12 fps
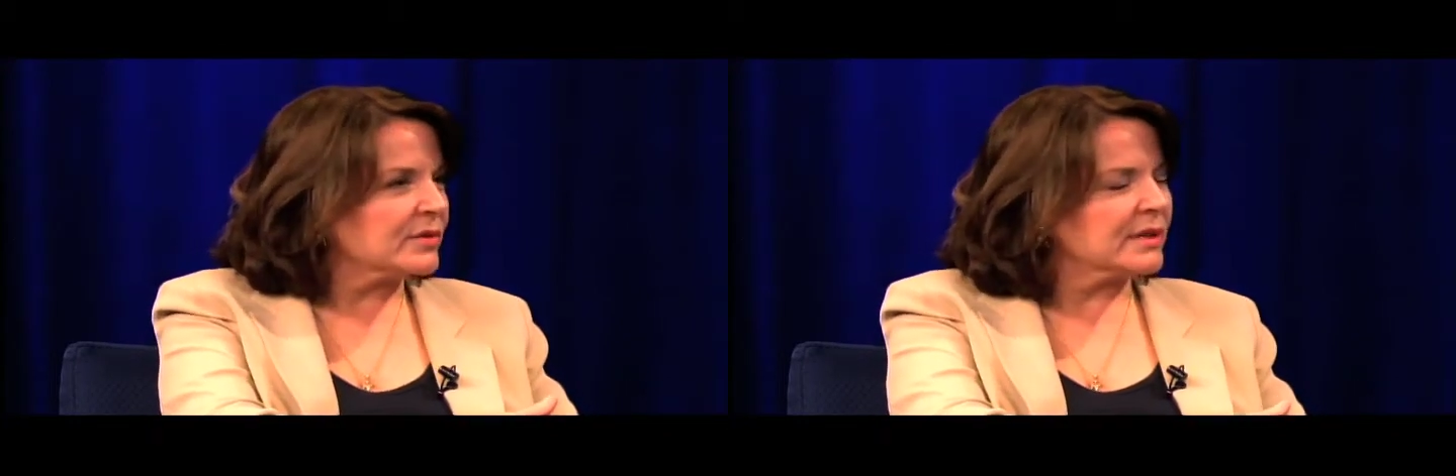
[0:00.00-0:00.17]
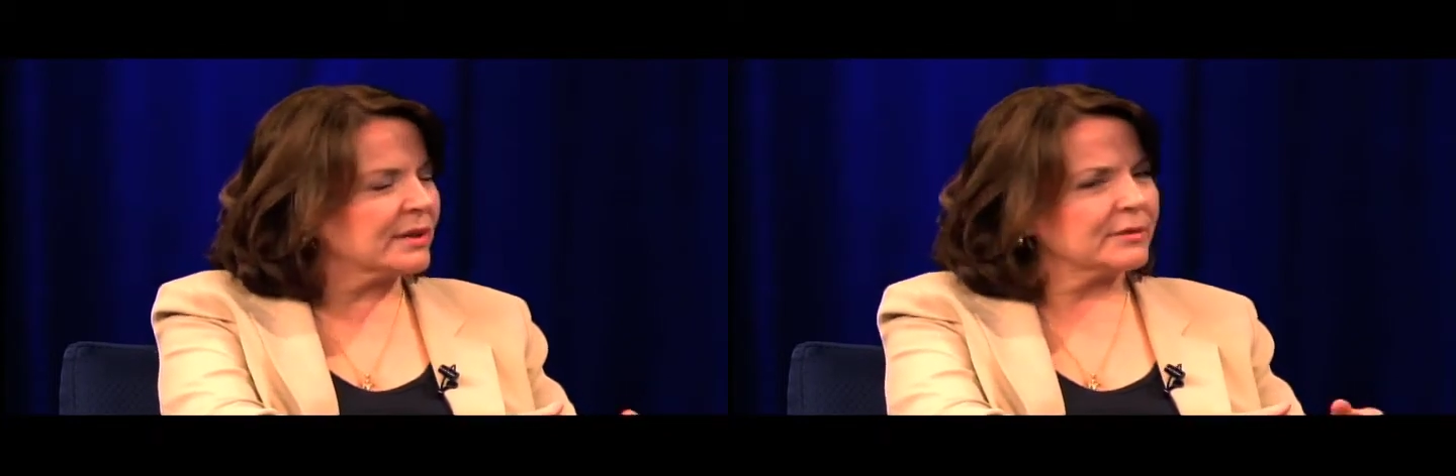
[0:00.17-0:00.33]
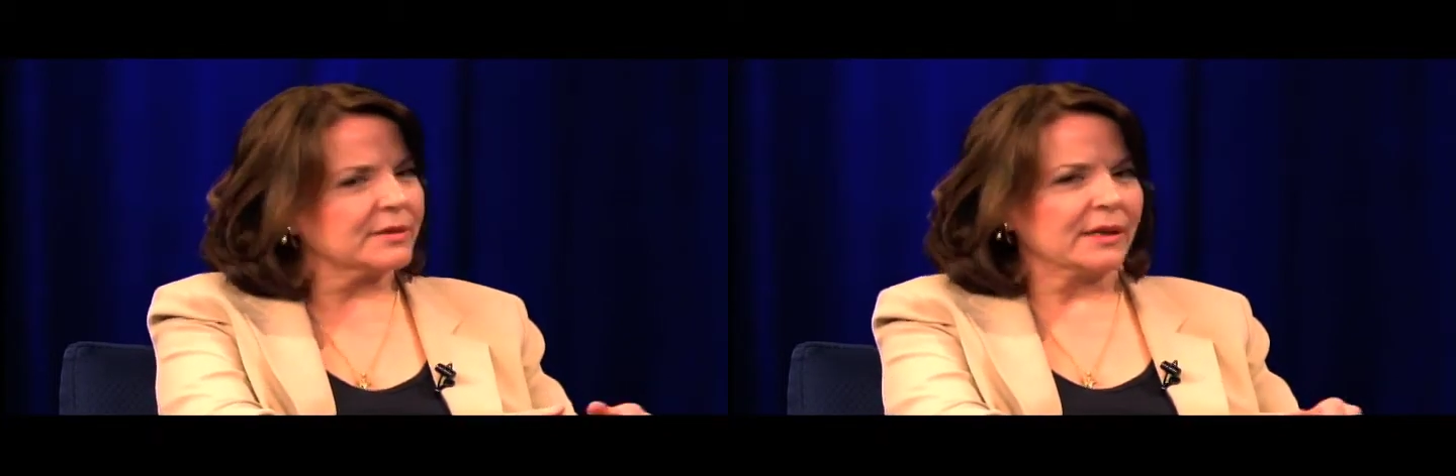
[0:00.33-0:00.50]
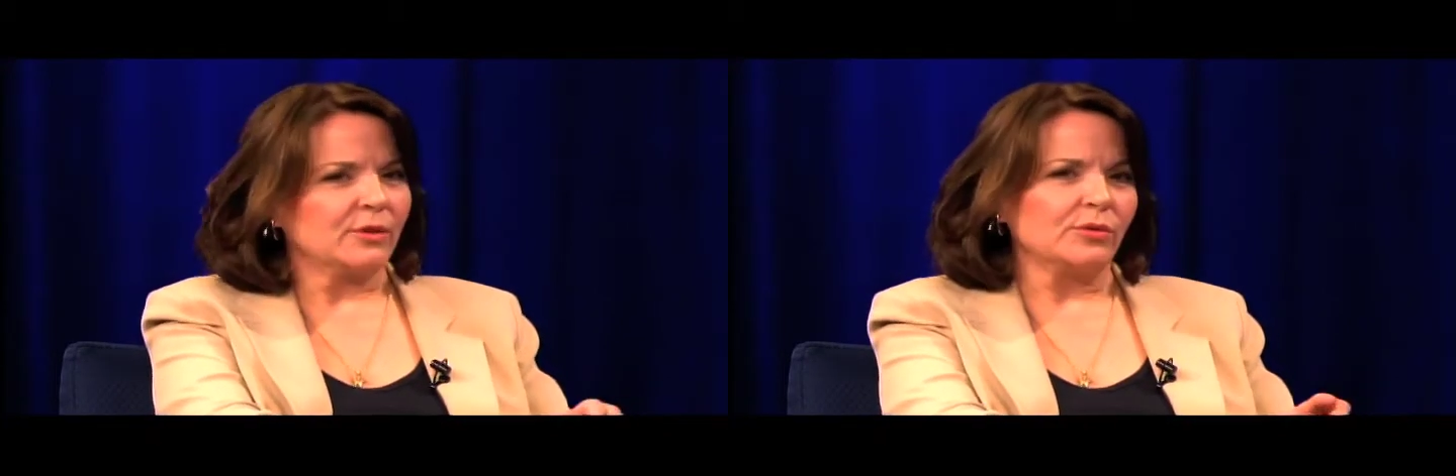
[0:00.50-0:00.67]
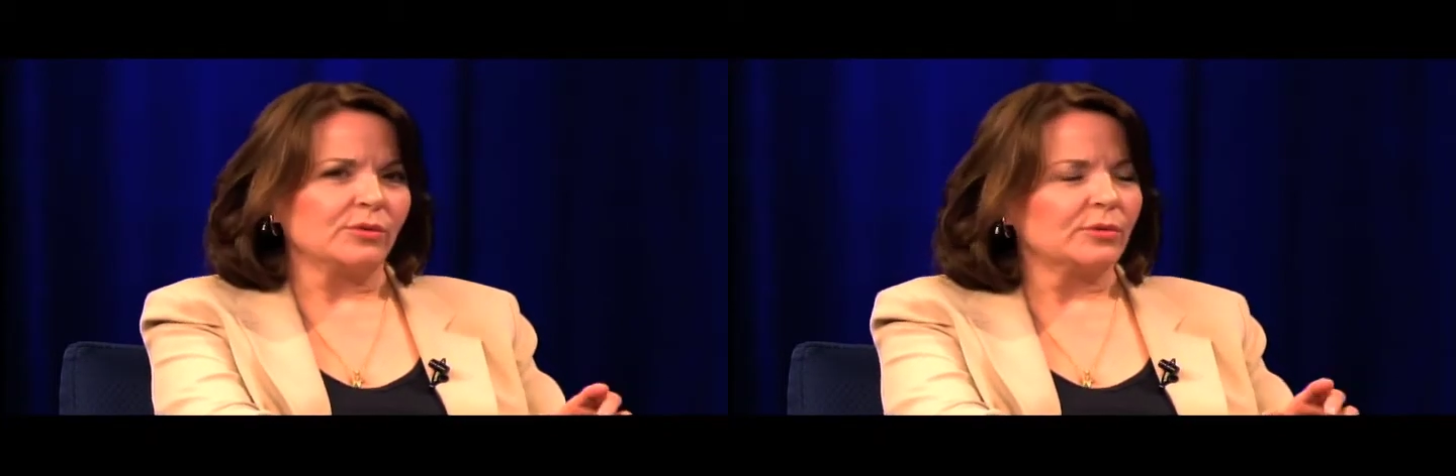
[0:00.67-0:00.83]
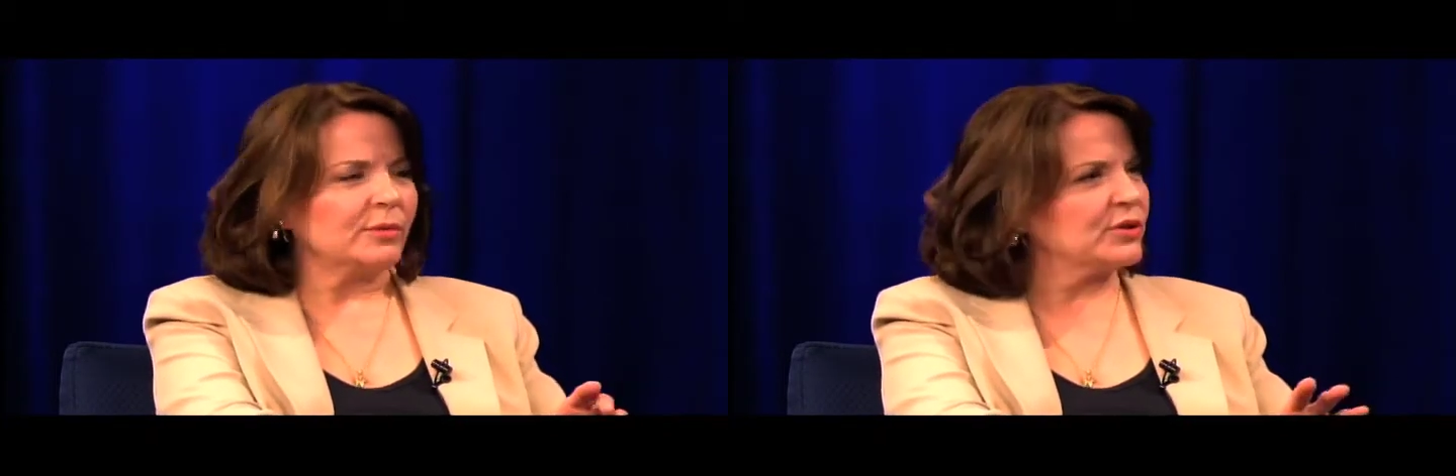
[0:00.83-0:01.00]
and I was like,
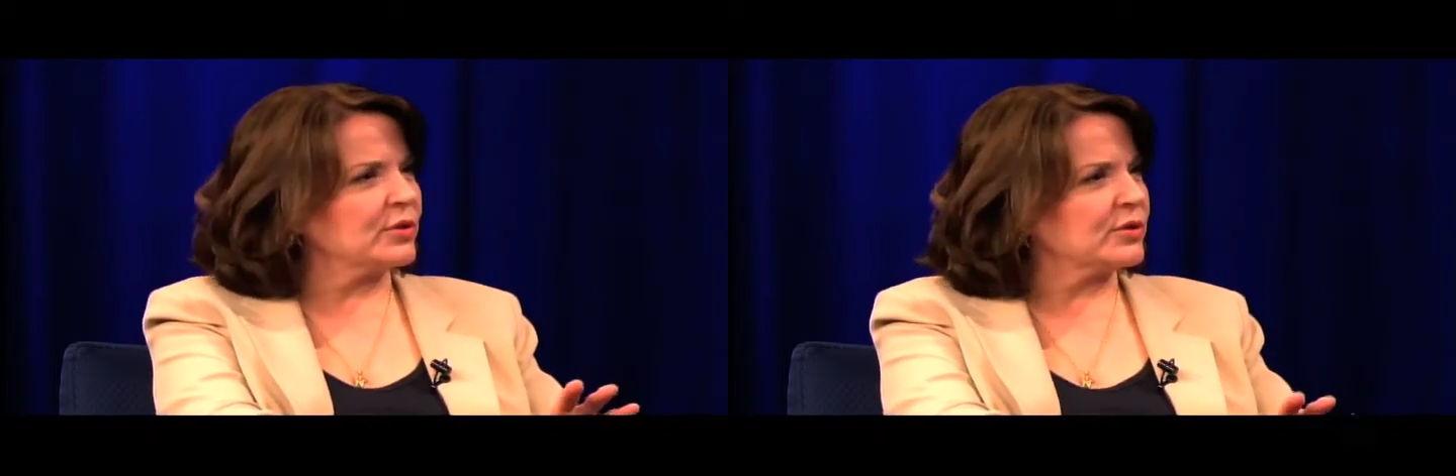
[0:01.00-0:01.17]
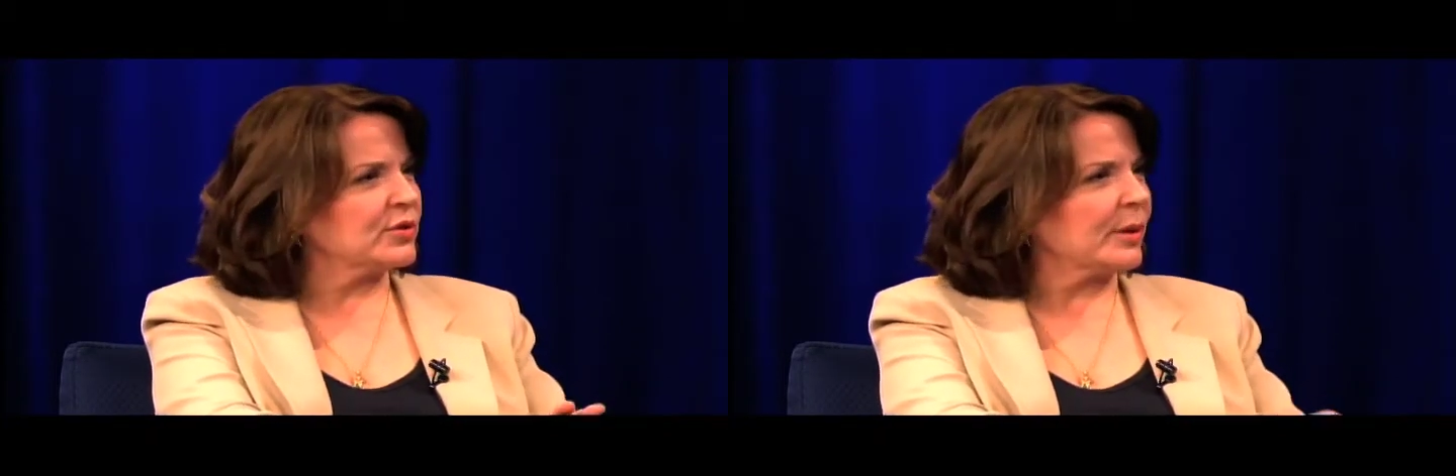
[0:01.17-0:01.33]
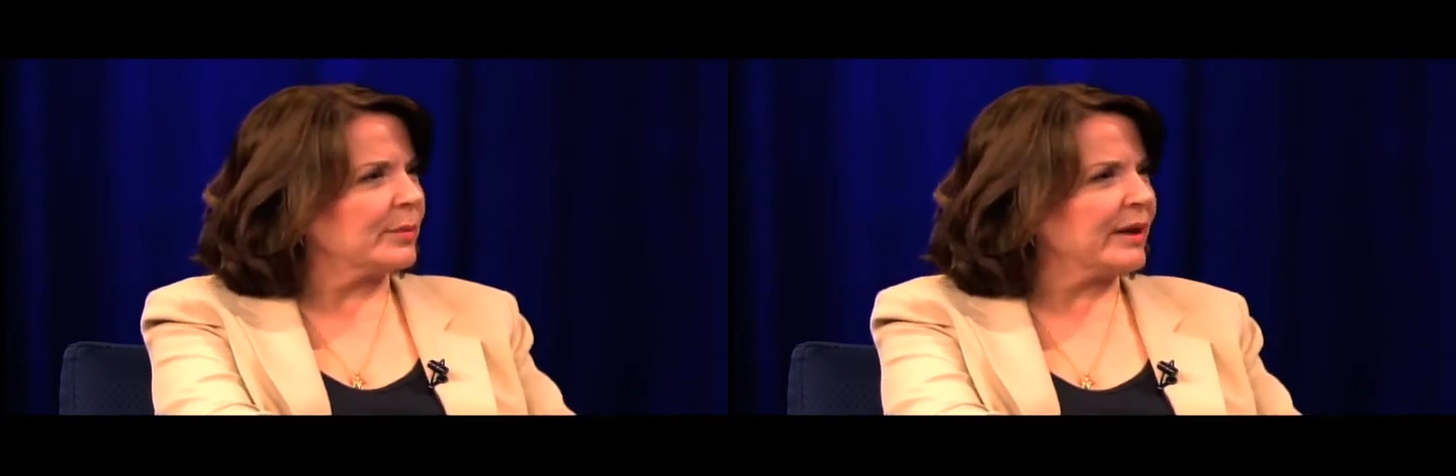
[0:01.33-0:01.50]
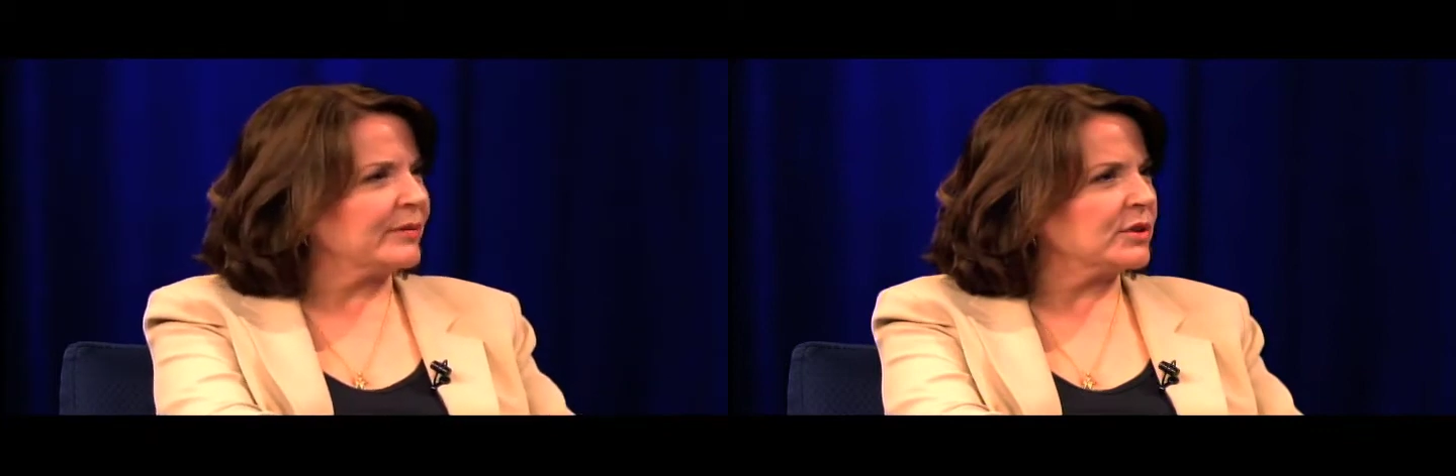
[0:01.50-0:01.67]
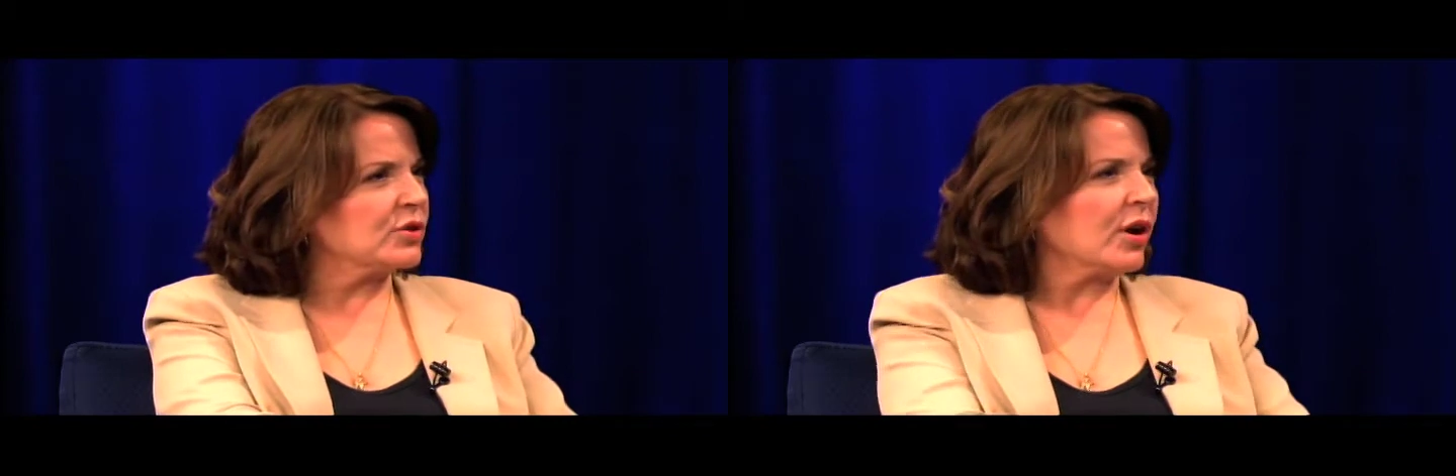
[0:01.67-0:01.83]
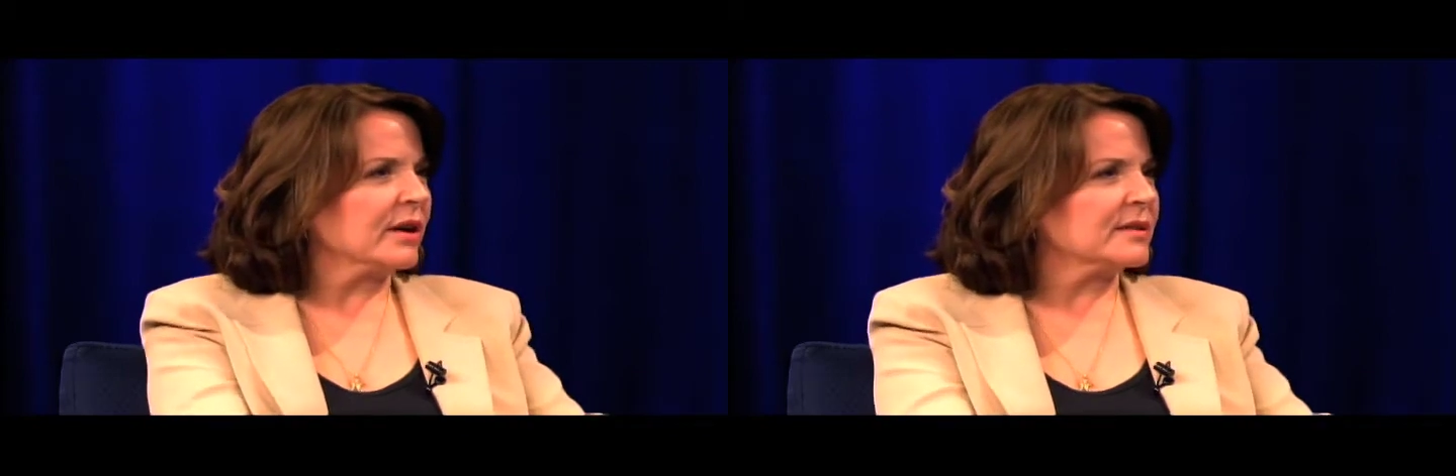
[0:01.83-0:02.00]
oh, we should stop having
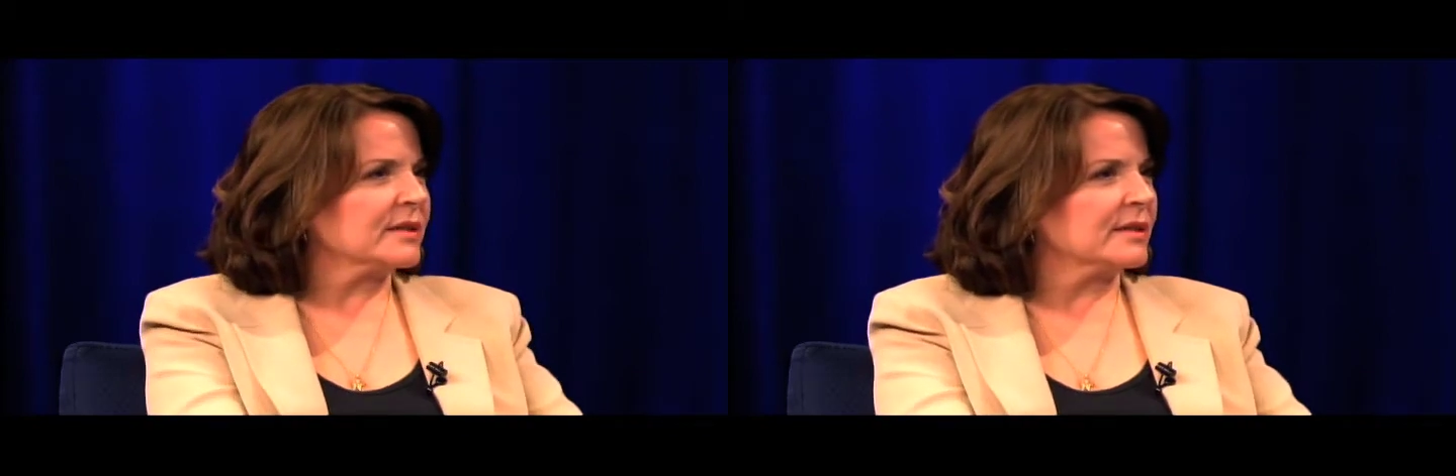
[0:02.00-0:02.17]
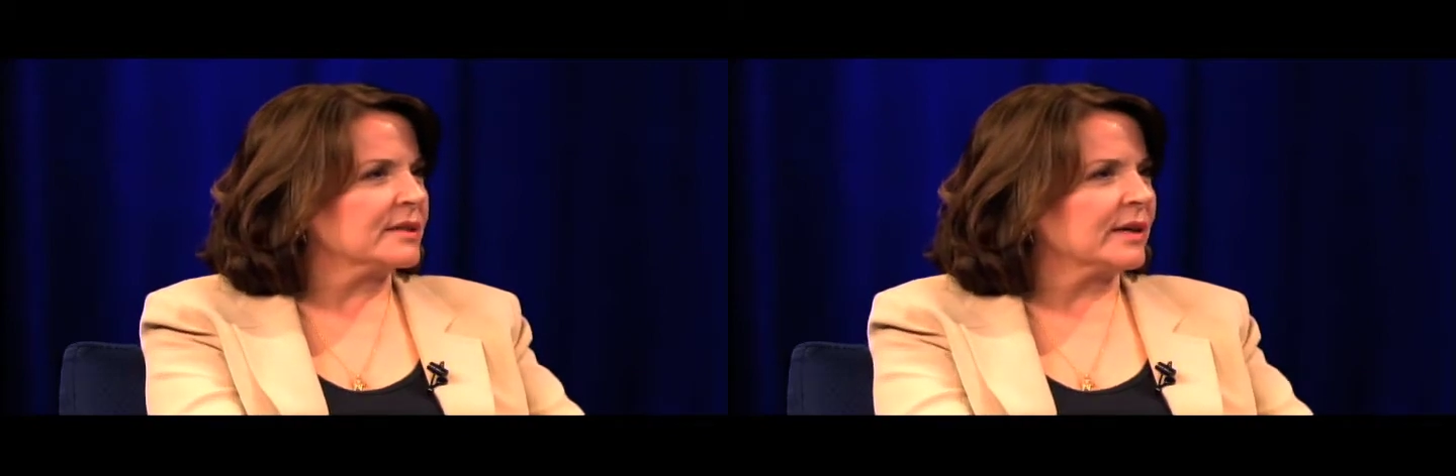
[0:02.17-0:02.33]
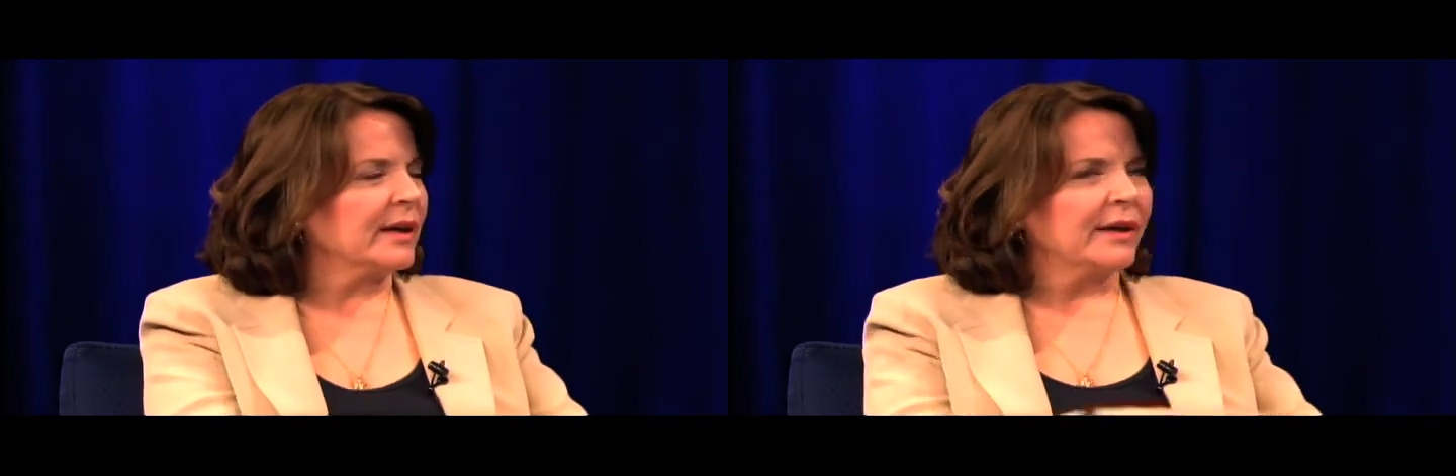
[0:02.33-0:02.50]
toxins.